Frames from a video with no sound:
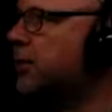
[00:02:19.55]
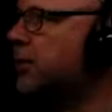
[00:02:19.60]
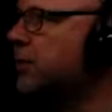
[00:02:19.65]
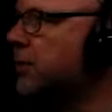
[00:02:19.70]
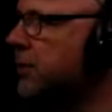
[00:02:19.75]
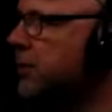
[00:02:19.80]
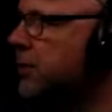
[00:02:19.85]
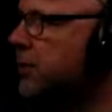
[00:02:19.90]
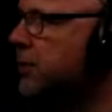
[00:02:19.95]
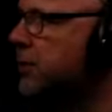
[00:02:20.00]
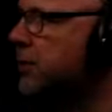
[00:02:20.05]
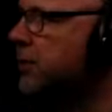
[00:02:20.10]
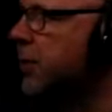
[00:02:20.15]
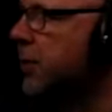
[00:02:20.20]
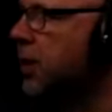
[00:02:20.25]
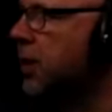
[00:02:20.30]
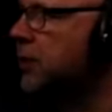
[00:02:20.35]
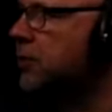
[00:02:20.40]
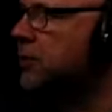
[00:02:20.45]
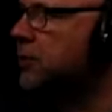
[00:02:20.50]
It makes things
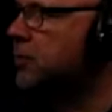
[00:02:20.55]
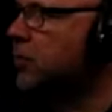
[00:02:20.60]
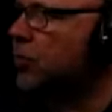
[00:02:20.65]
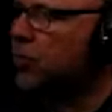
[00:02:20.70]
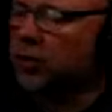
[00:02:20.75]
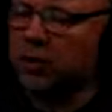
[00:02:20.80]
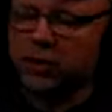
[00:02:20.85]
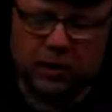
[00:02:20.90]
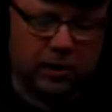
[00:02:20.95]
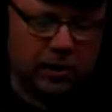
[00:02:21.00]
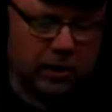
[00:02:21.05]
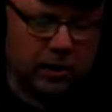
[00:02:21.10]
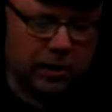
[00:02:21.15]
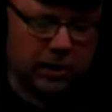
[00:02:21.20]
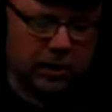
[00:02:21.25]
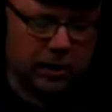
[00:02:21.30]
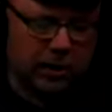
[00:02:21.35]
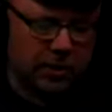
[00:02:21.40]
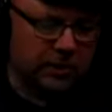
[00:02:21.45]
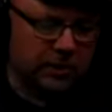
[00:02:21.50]
much more
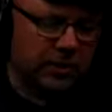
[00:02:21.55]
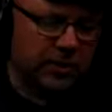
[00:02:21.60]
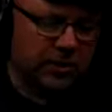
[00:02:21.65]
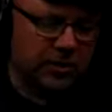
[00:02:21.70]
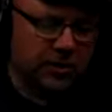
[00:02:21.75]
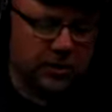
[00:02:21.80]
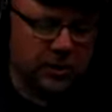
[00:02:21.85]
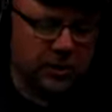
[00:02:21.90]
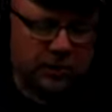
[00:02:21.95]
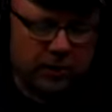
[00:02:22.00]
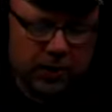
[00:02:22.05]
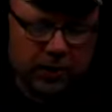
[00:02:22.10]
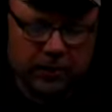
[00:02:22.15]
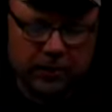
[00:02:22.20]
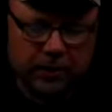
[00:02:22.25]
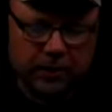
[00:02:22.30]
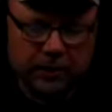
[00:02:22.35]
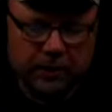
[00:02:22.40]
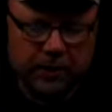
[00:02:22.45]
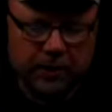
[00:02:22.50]
clear, much clearer,
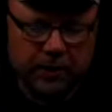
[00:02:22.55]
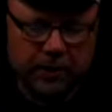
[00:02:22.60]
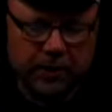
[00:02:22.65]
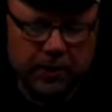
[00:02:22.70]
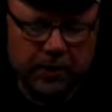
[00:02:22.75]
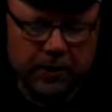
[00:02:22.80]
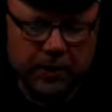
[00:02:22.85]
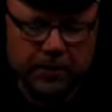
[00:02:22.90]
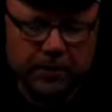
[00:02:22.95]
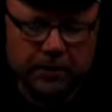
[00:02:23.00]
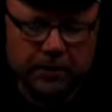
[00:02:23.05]
okay?